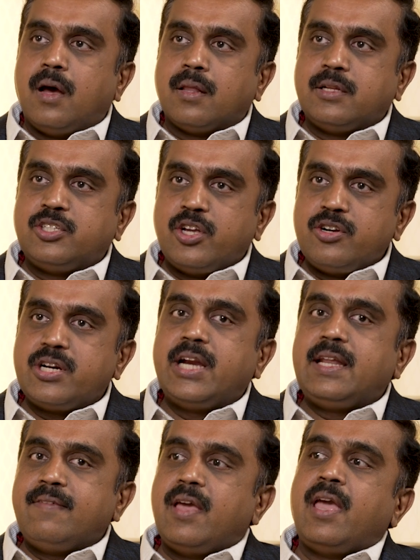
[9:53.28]
the
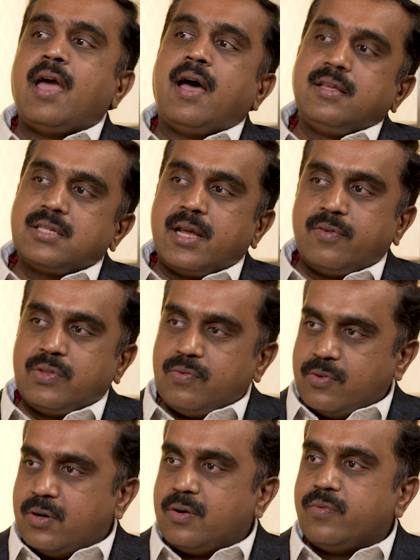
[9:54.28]
generative AI side of the
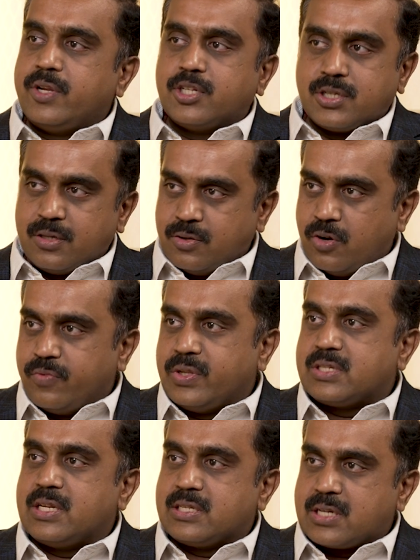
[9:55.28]
world, which
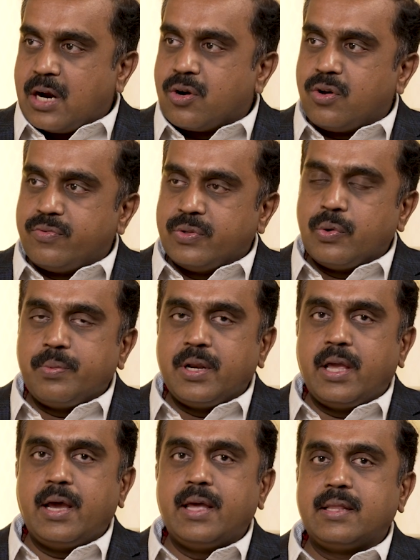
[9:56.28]
obviously started off with
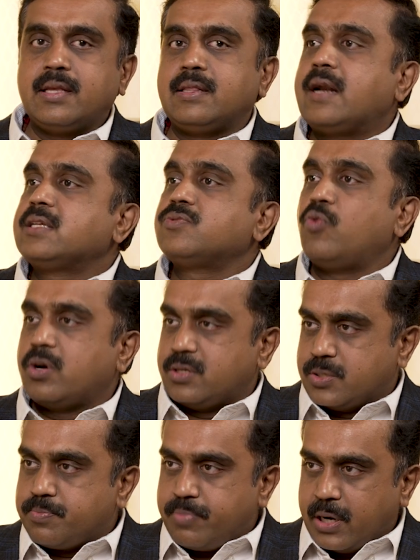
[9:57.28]
OpenAI, I think that is what
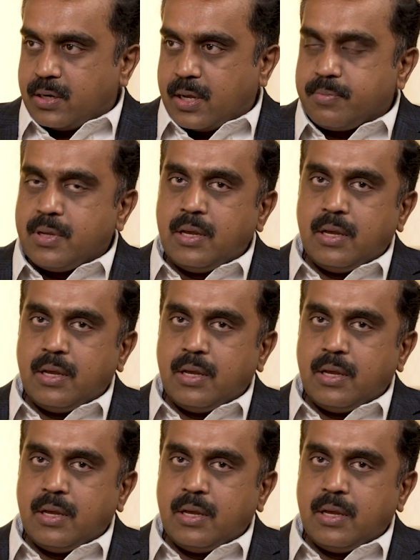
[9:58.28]
is picked up.